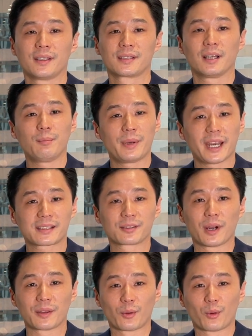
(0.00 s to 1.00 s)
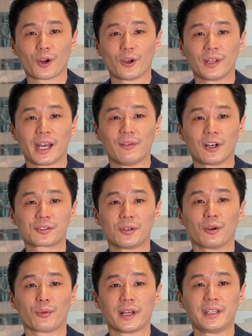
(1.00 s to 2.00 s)
Some banks around the world have
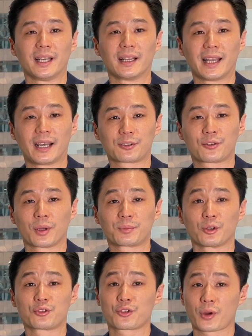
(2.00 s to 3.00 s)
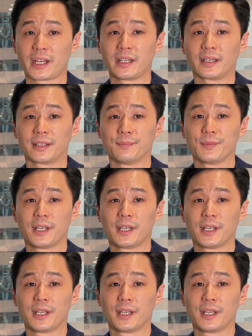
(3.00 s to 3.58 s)
also already allowed crypto trading,